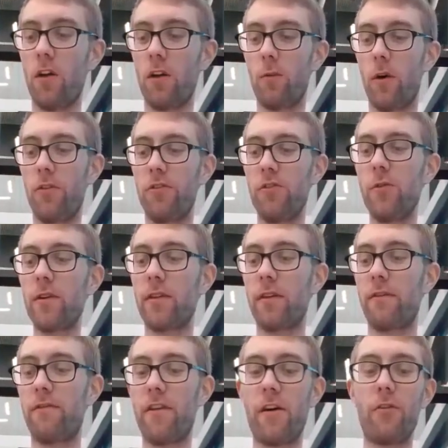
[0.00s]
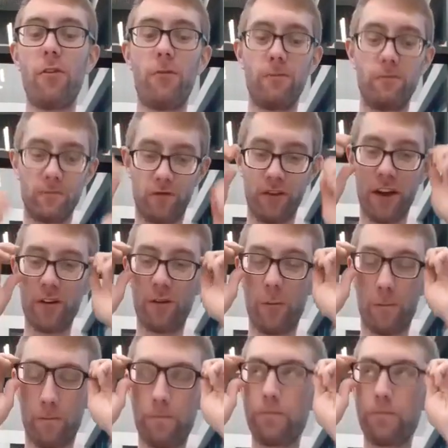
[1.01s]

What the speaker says: And while they're doing the final